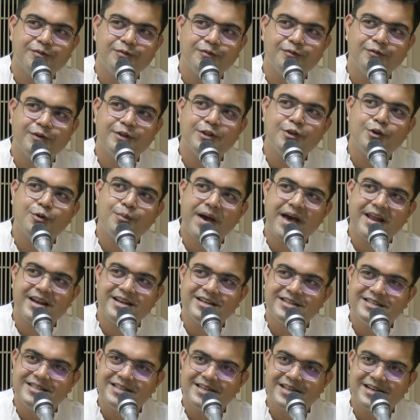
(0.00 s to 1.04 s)
with
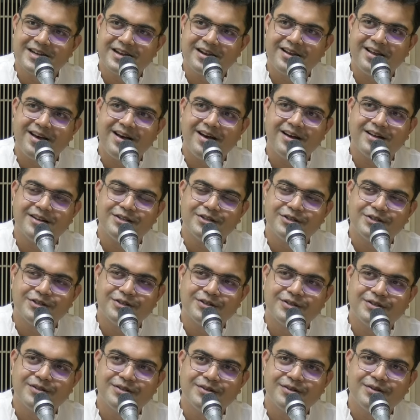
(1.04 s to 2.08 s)
humanity at large,
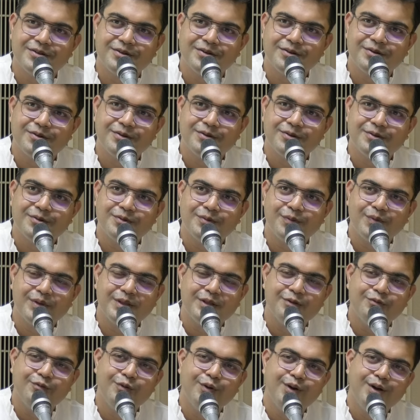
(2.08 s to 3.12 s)
with
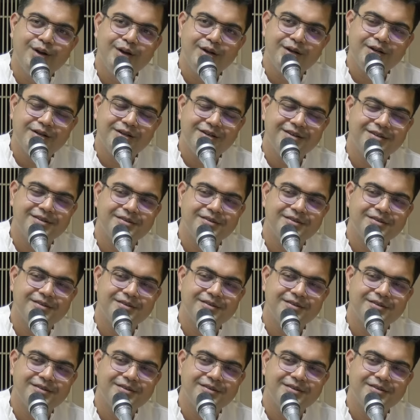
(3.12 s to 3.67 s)
the world.